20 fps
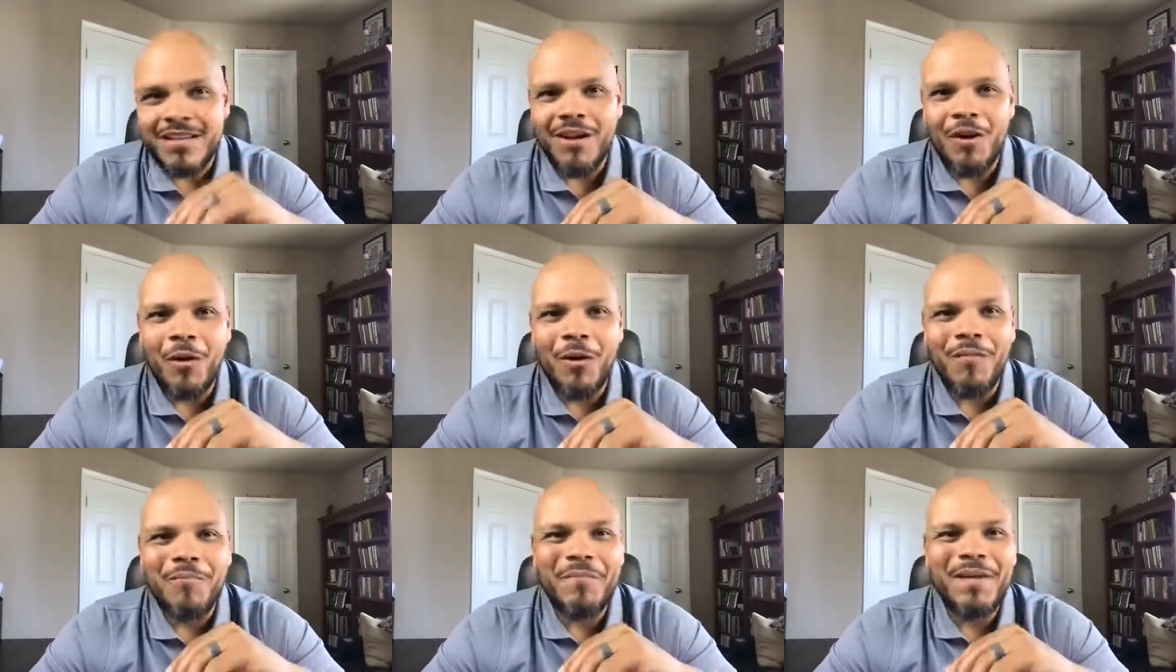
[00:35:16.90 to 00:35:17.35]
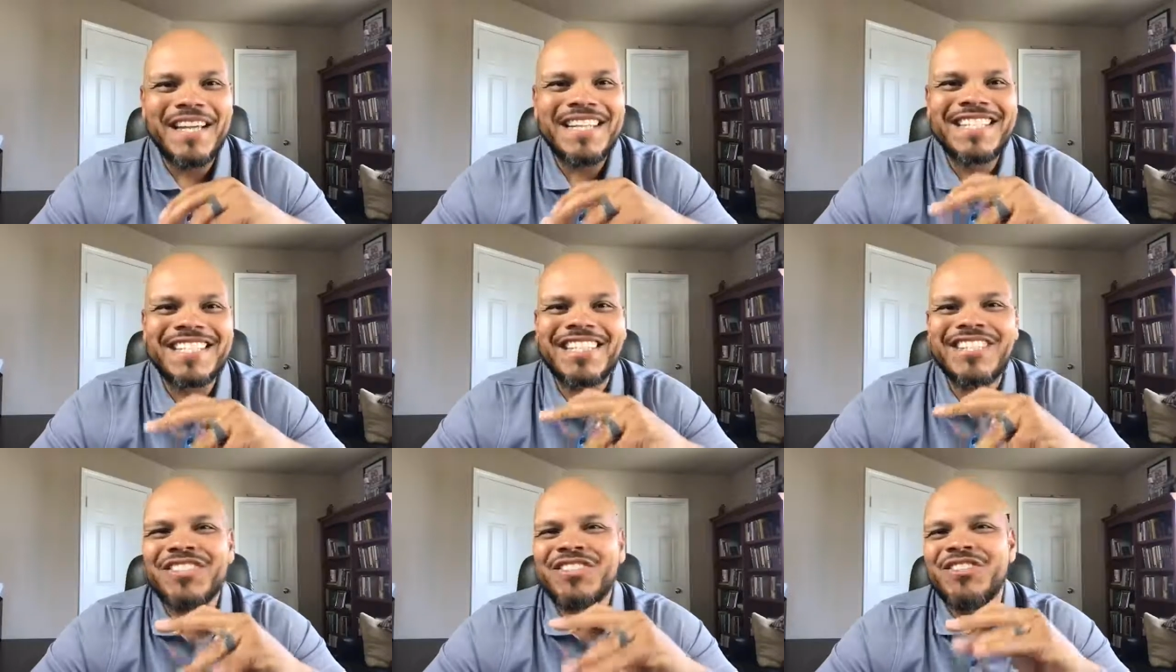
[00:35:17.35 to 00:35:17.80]
you know big
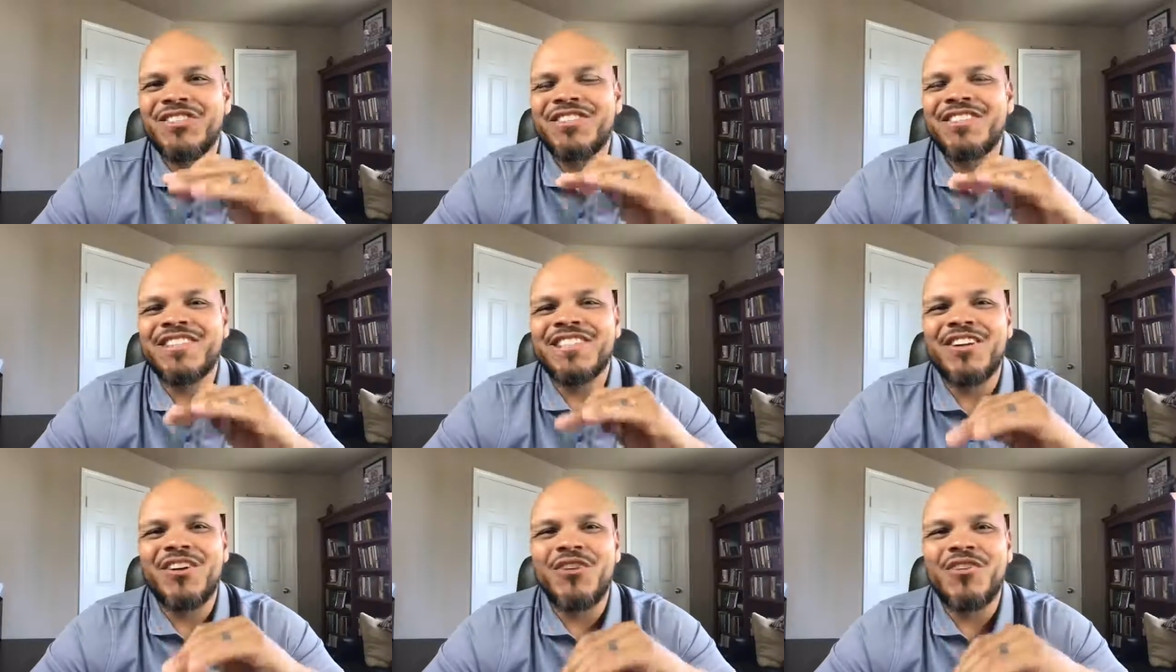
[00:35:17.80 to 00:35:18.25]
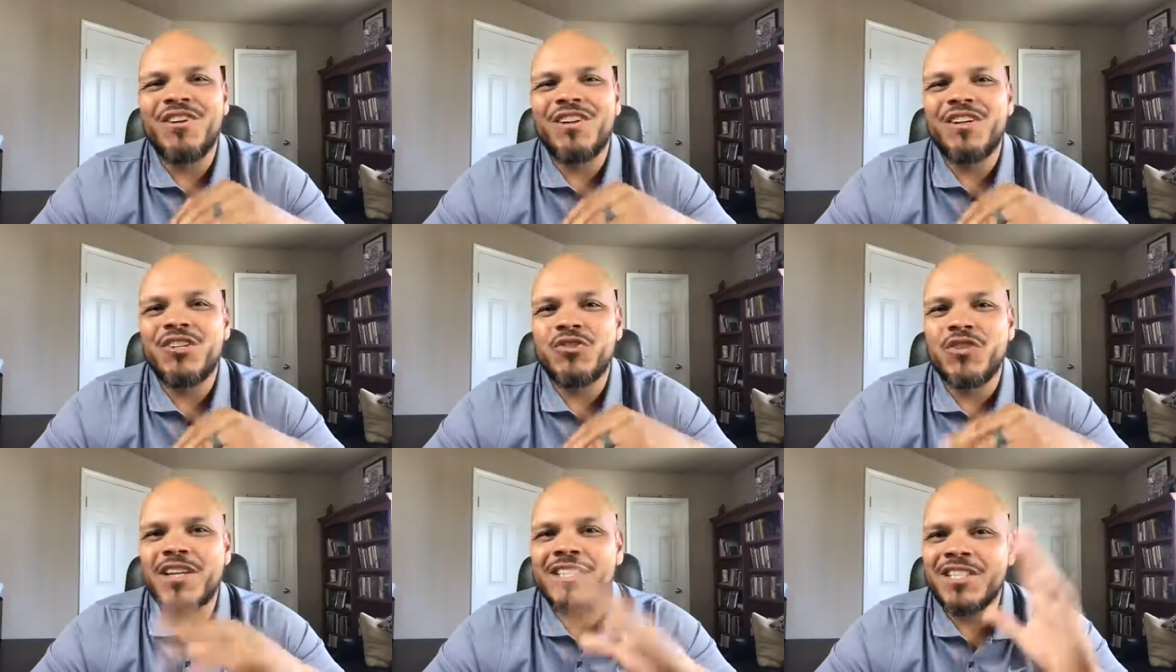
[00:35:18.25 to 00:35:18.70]
sisters, you know, going
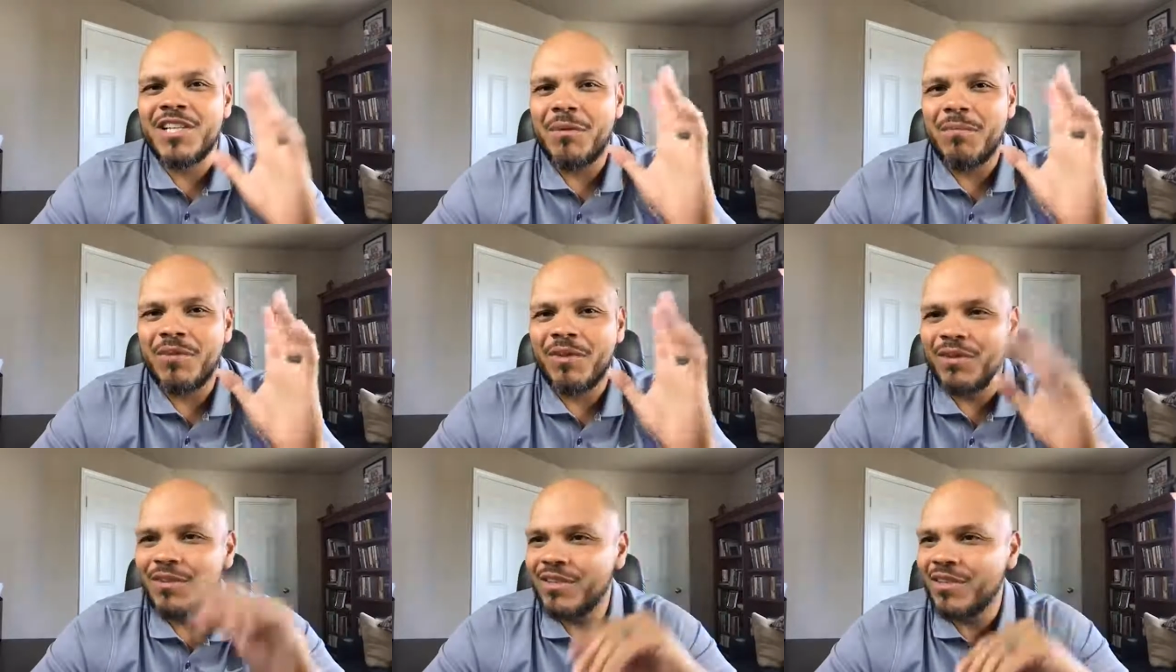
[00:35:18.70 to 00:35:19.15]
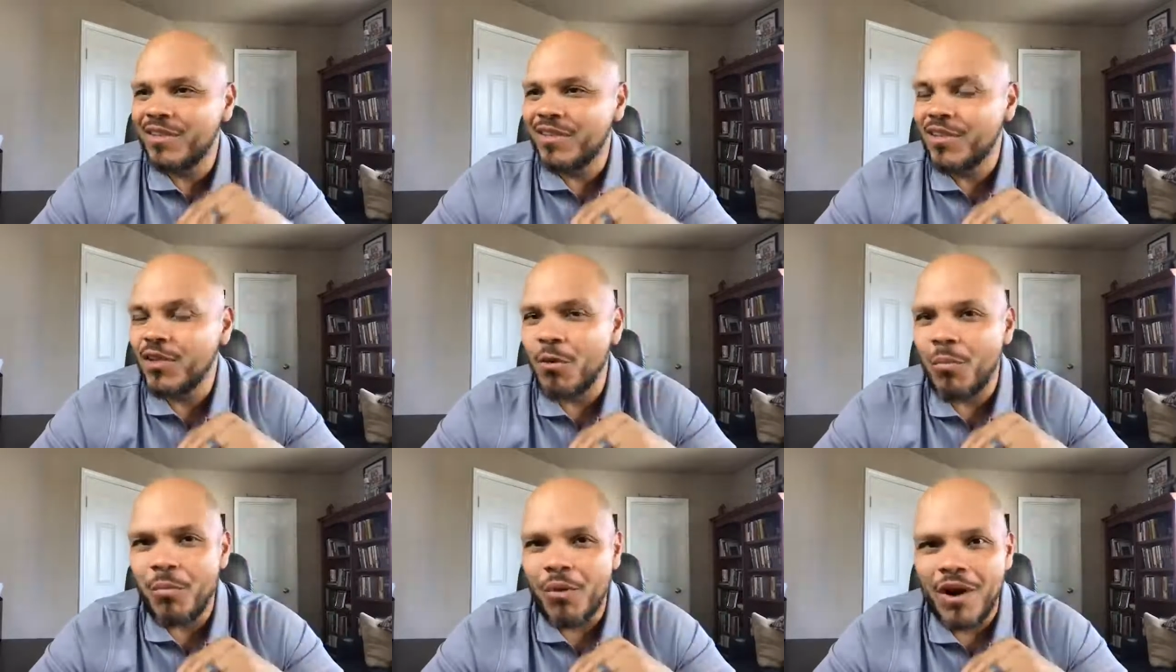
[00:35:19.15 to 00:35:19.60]
to dress up their, their
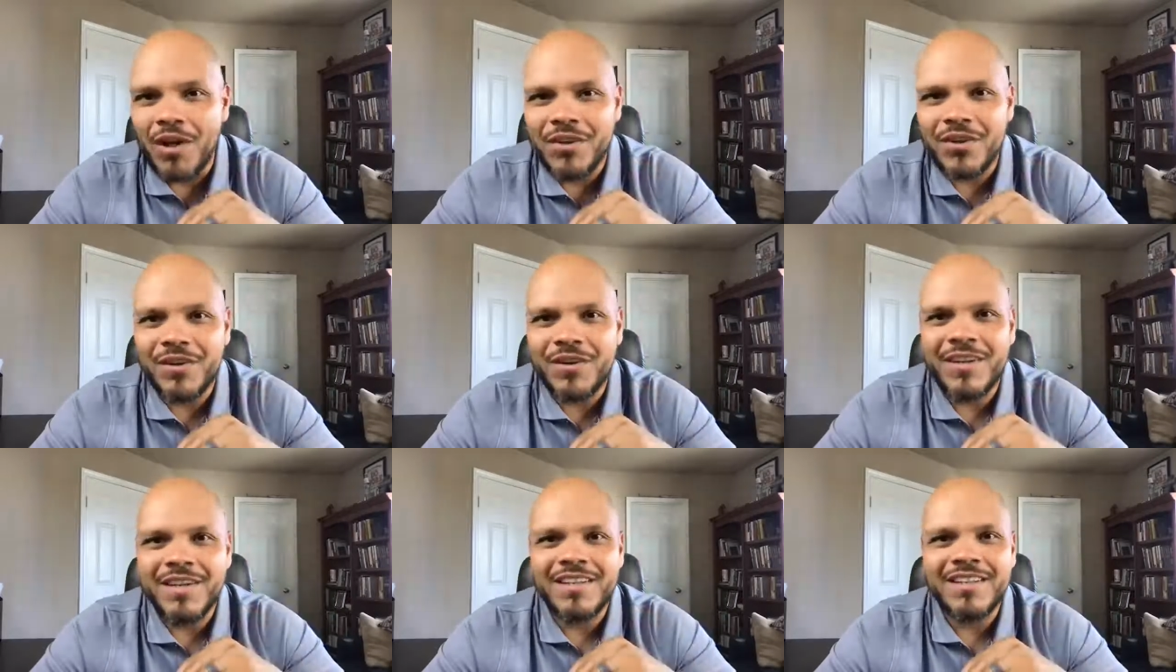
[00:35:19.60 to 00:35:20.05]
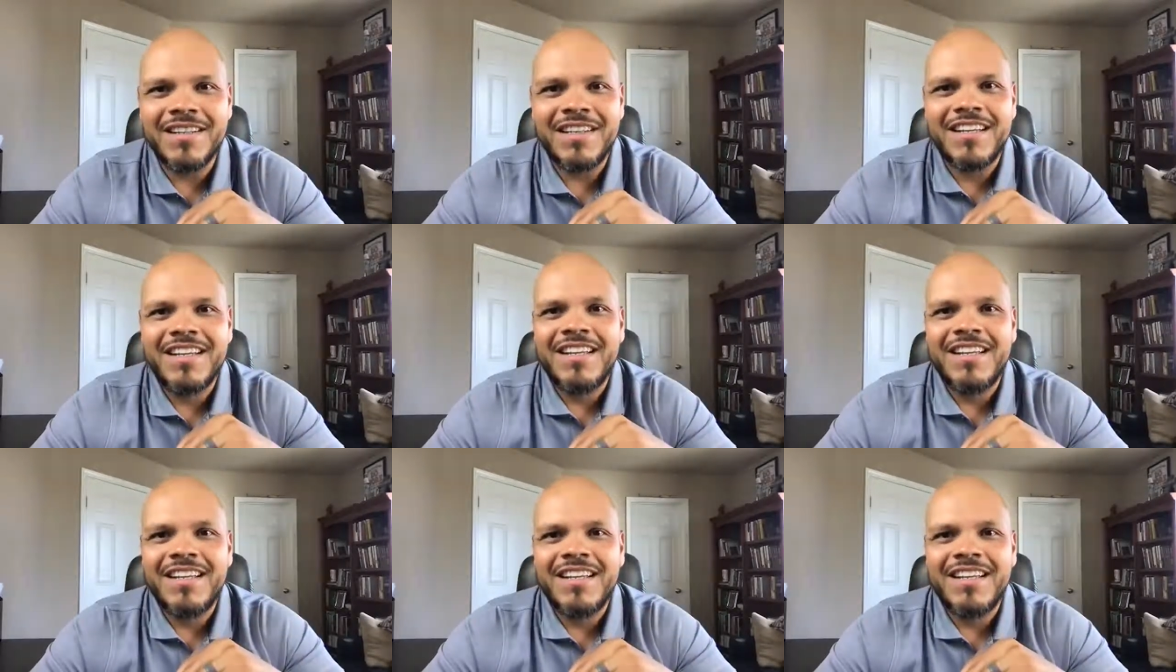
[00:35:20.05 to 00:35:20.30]
little brother and